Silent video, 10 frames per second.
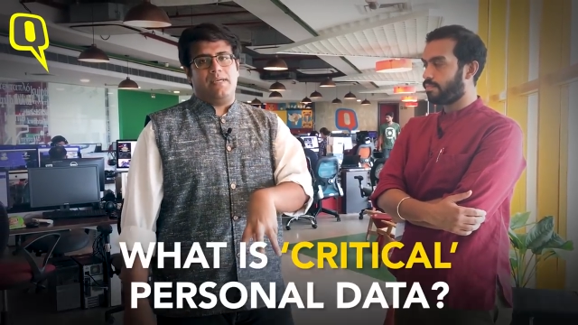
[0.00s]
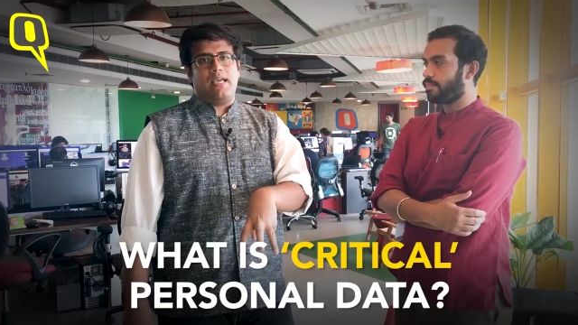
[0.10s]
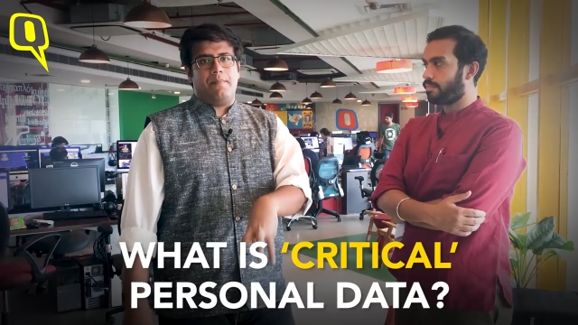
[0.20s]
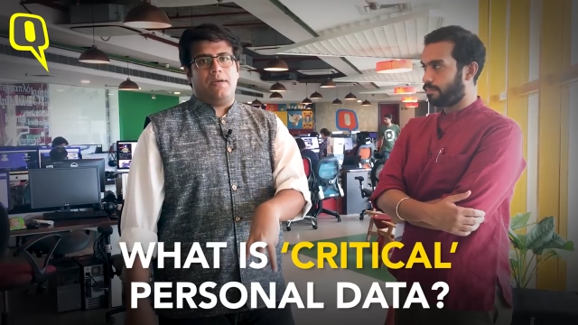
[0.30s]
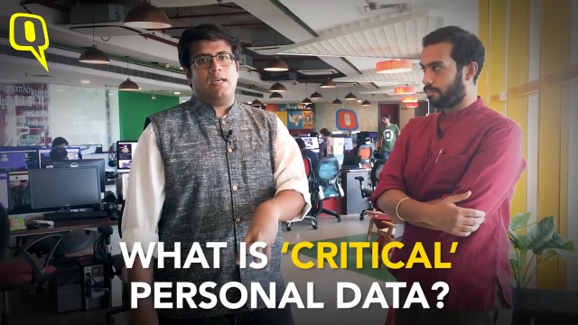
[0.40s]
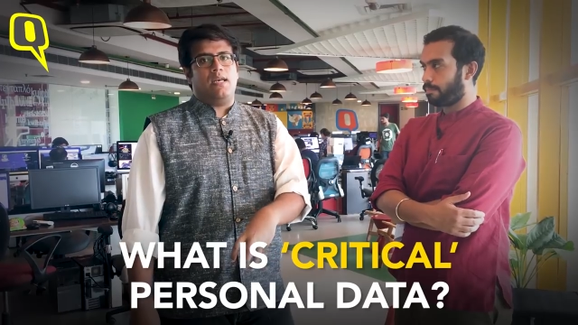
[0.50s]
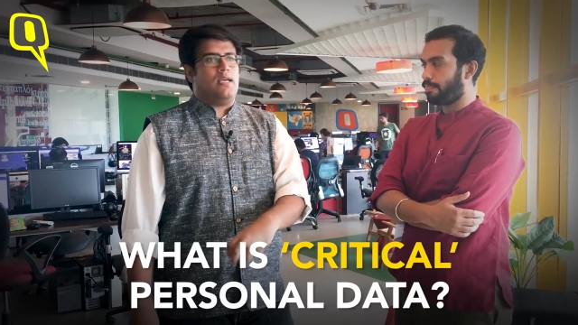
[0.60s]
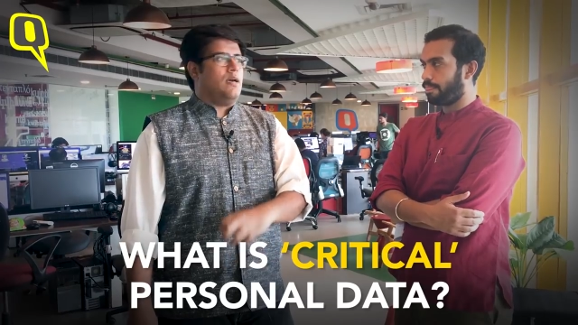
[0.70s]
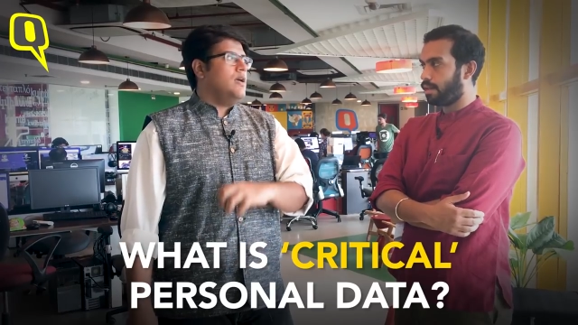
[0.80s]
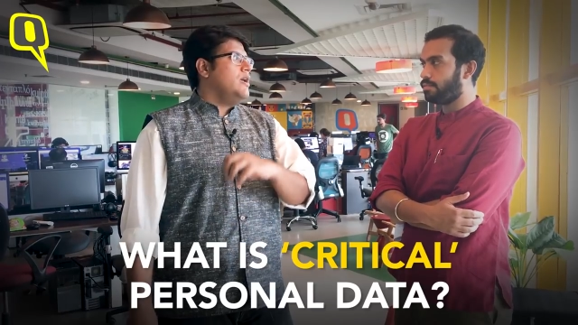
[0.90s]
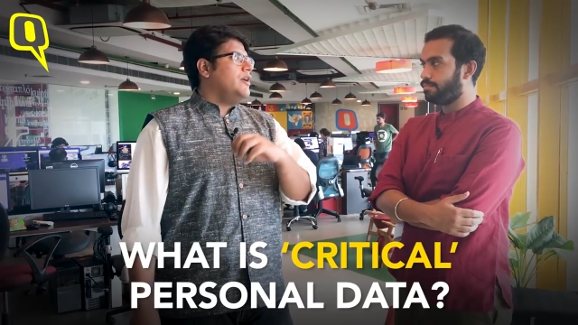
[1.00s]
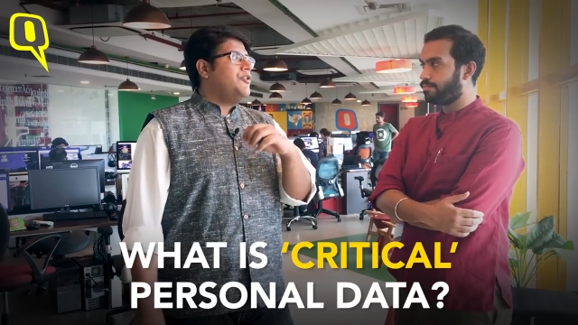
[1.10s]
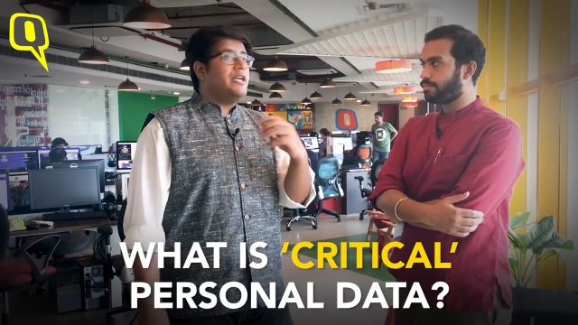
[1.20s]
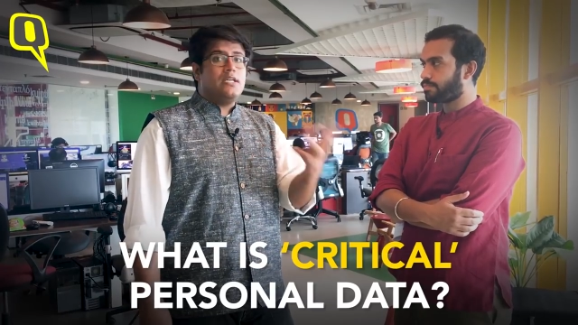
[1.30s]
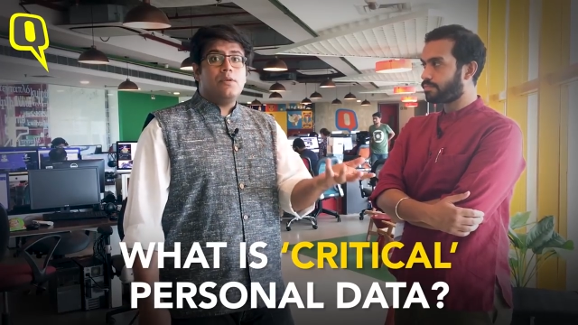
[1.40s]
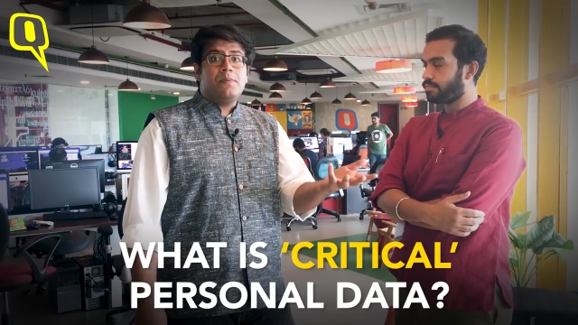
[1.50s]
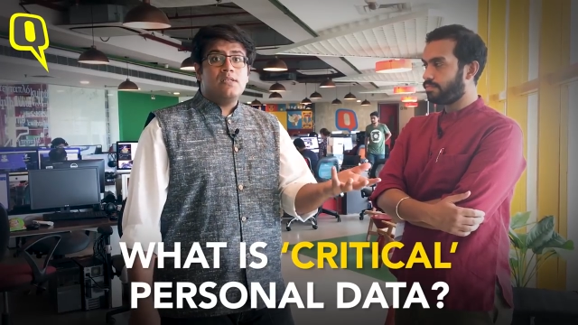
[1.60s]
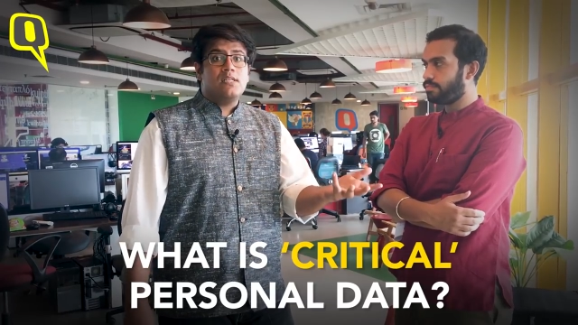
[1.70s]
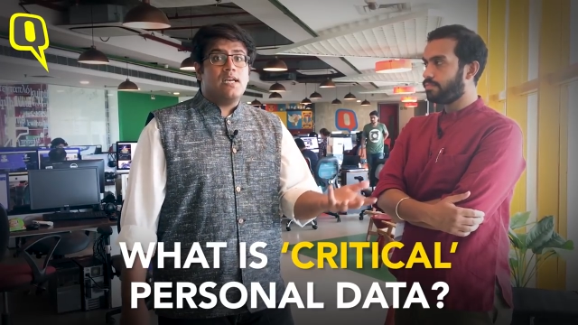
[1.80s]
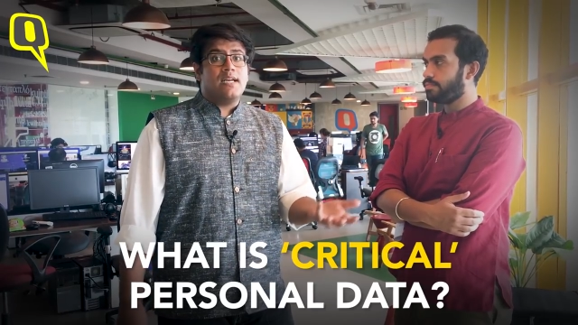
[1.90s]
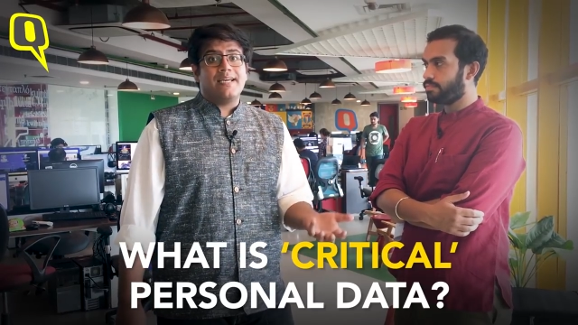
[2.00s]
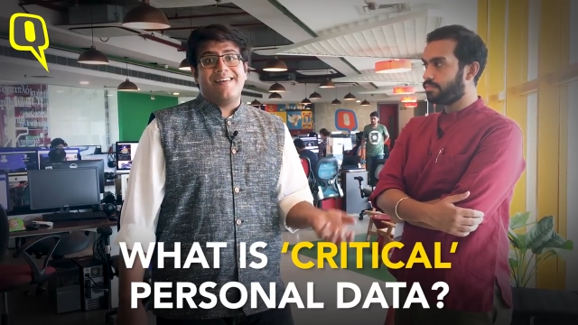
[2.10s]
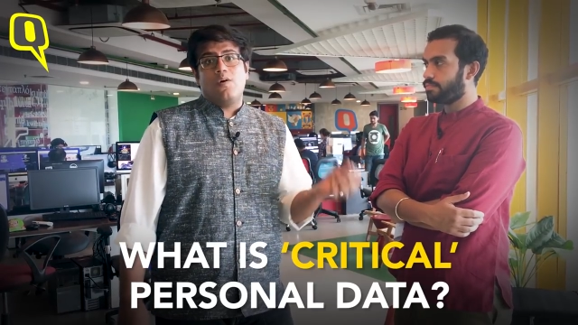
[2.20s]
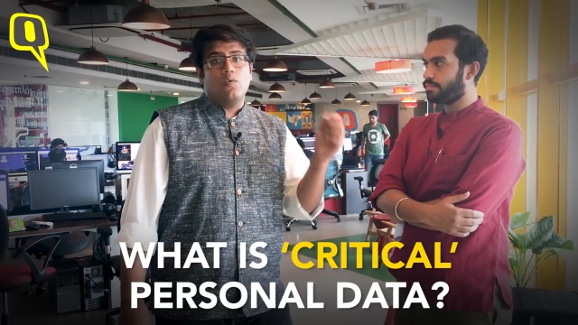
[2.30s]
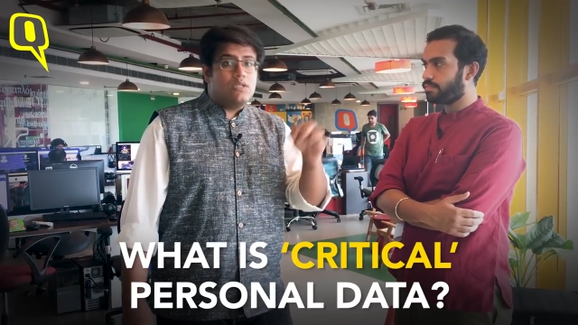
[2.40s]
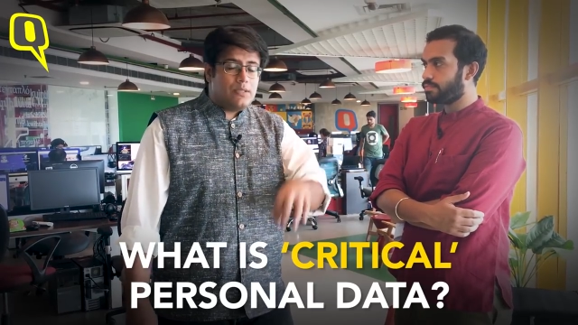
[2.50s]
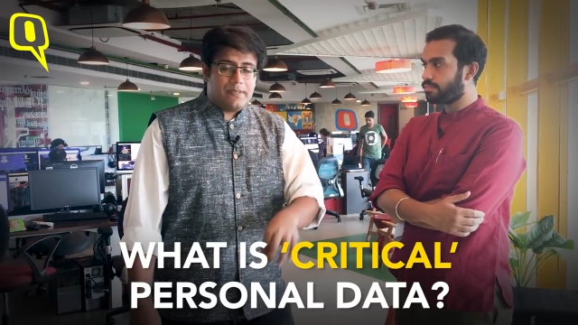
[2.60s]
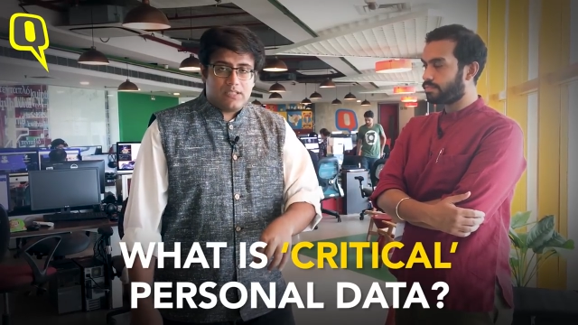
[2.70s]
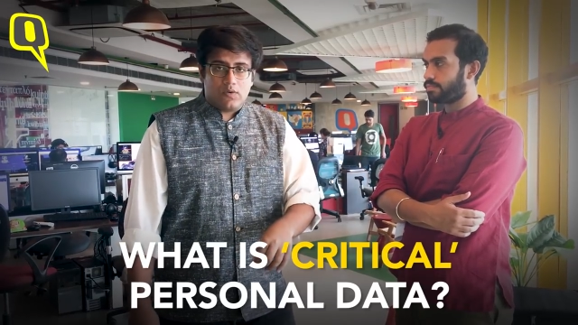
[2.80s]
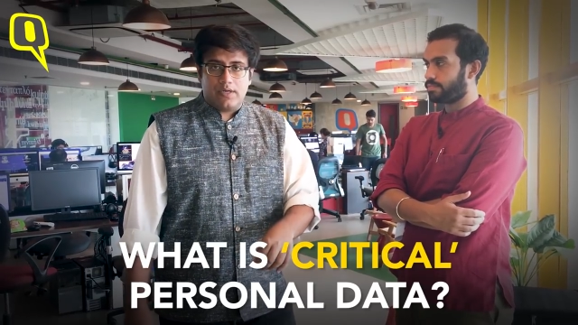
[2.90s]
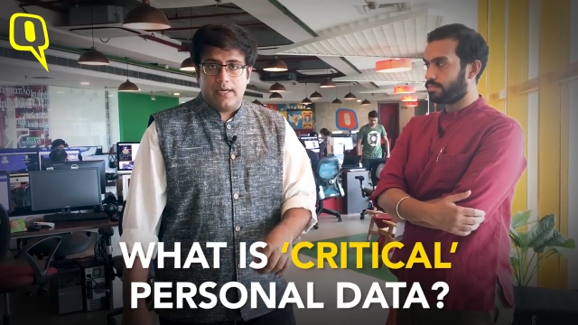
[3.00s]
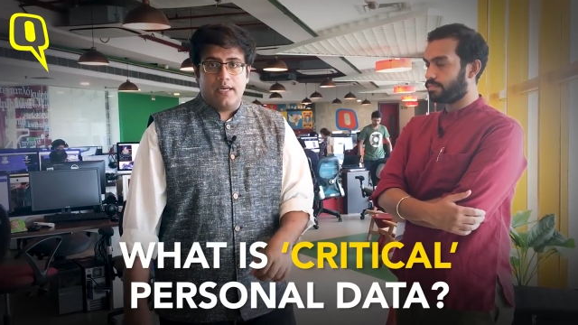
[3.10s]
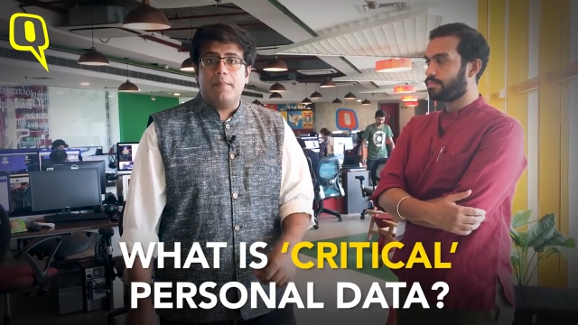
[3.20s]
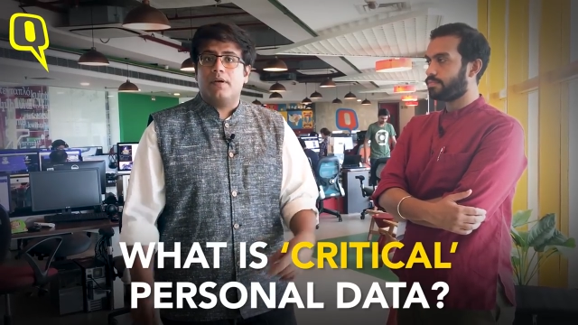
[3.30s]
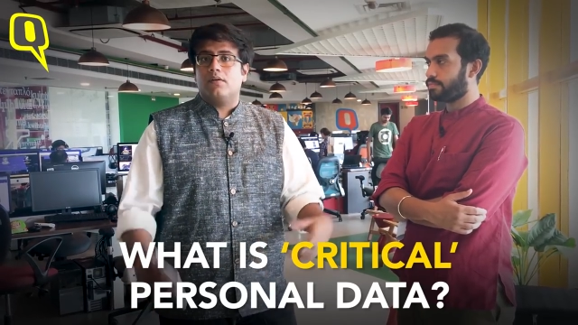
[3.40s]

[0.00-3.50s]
Speaker 1: to be kept in India. Critical personal data can only be stored in India,